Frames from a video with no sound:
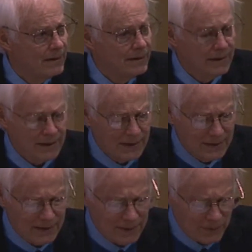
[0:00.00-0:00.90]
And I,
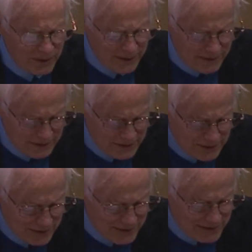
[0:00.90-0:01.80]
I want to
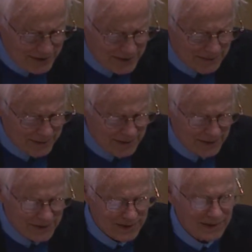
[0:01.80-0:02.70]
stress this
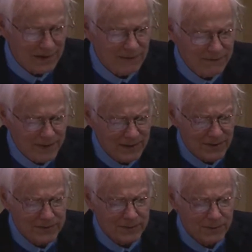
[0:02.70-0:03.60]
because our
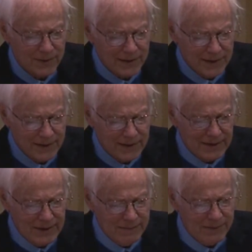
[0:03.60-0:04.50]
founders were really
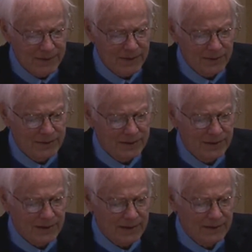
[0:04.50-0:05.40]
deep in the notion
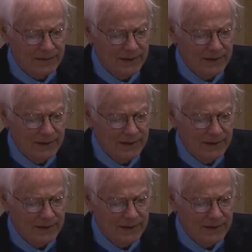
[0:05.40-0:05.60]
of